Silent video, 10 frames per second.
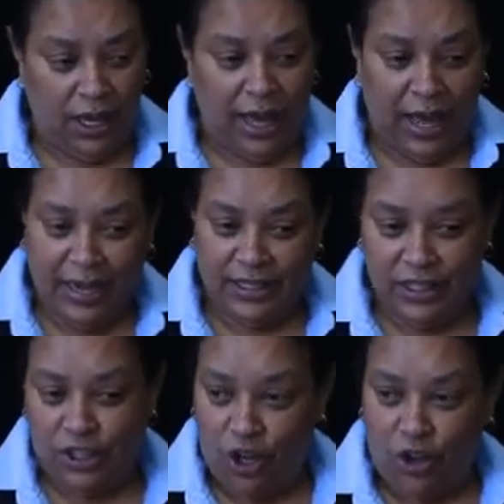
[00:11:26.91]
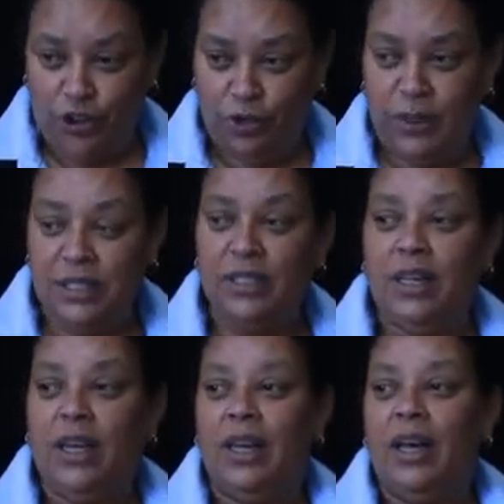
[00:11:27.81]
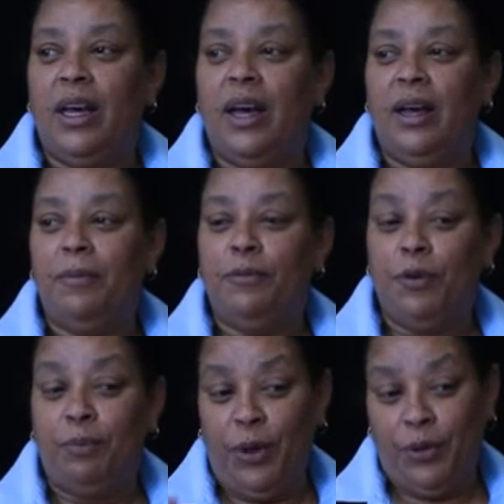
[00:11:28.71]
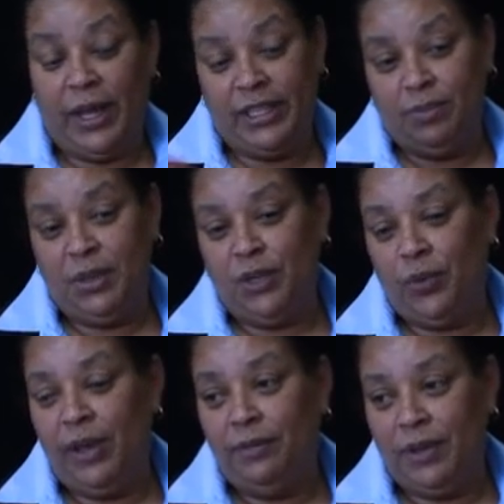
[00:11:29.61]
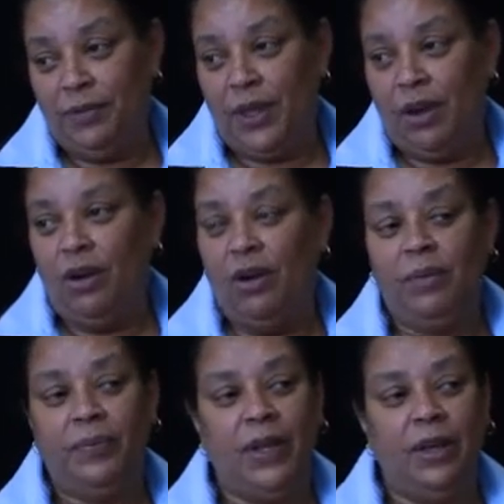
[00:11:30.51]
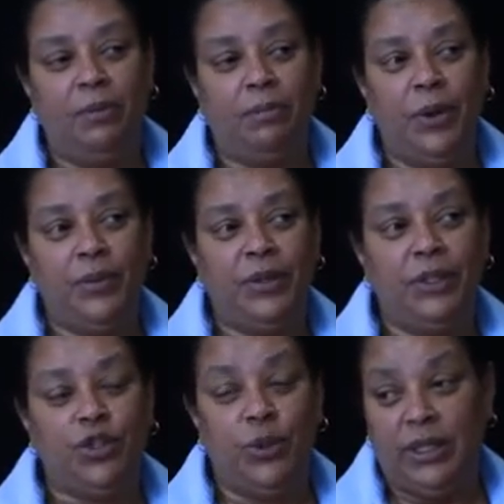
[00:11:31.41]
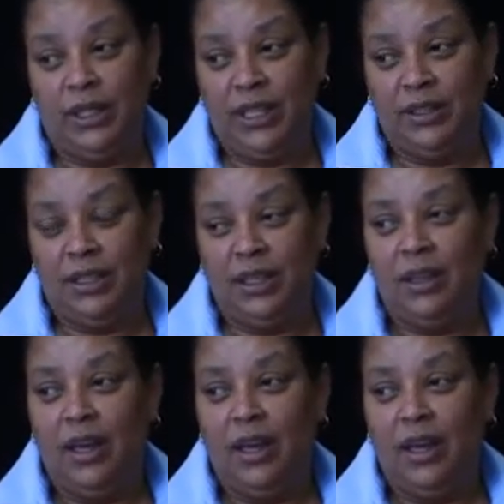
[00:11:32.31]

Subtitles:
ID document for both husband and wife if they are both joint entering,